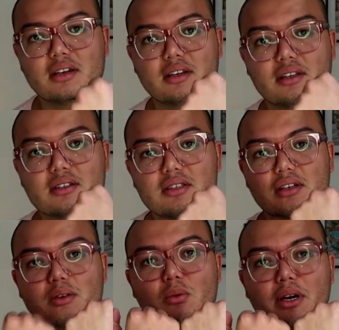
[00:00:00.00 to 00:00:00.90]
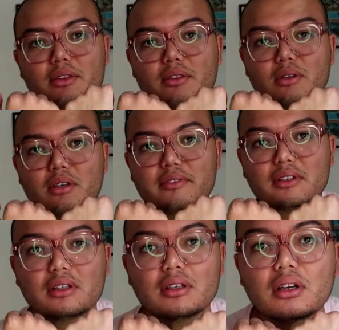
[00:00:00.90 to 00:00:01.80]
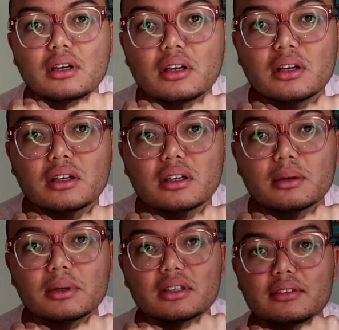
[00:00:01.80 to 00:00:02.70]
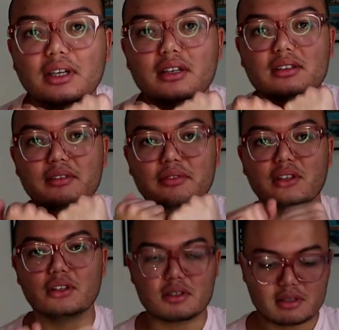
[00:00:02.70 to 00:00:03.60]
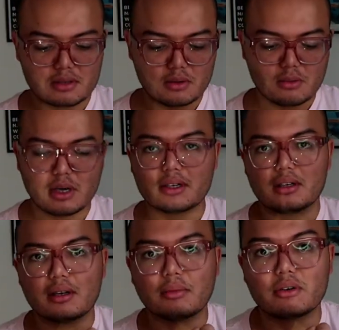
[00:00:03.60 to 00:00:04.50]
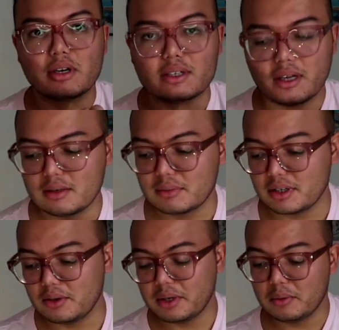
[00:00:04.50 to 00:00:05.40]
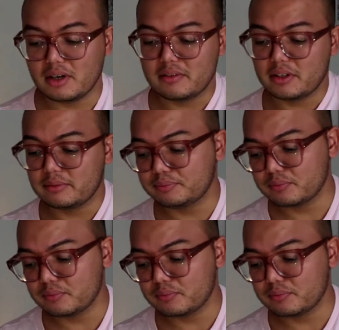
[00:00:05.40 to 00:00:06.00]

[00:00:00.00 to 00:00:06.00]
It looks a little white though, I feel. Yeah, my left hand definitely looks whiter than my right hand, but anyway, whatever.